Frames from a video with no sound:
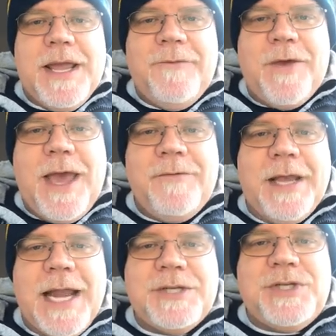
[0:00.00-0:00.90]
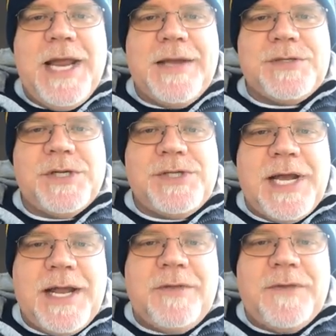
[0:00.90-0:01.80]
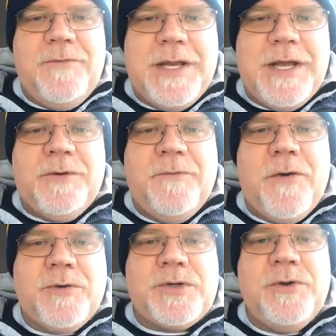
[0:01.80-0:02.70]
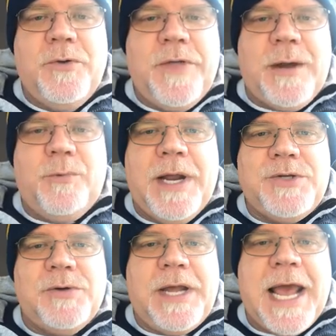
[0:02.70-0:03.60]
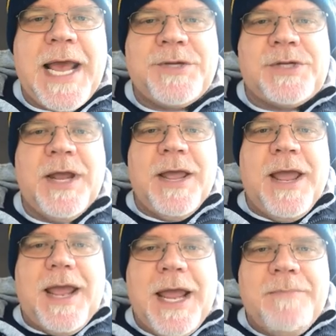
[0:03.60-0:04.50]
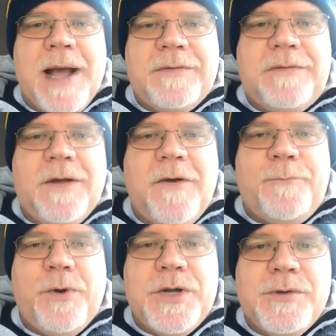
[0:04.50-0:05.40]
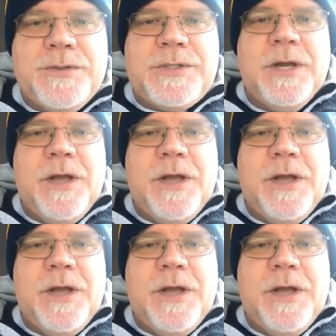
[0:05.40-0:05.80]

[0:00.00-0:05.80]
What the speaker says: If you haven't got a chance to check out the video devotional that Rachel Cash and myself produced,